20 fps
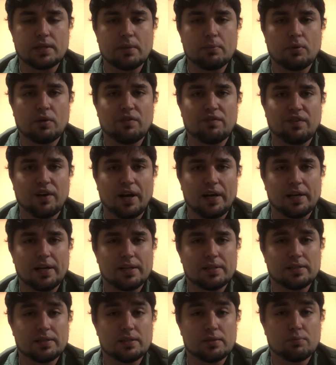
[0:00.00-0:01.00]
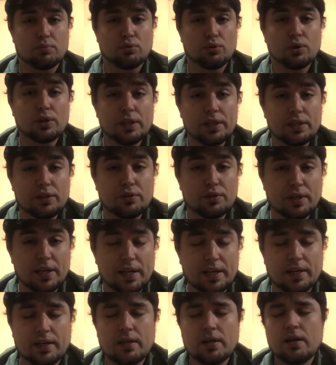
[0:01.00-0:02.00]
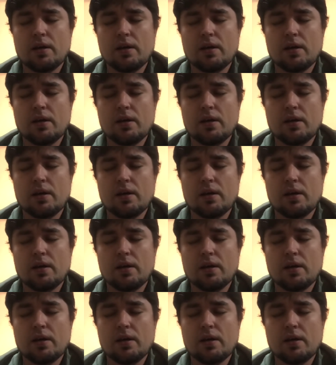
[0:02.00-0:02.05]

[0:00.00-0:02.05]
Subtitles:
M1 Finance is pretty unique.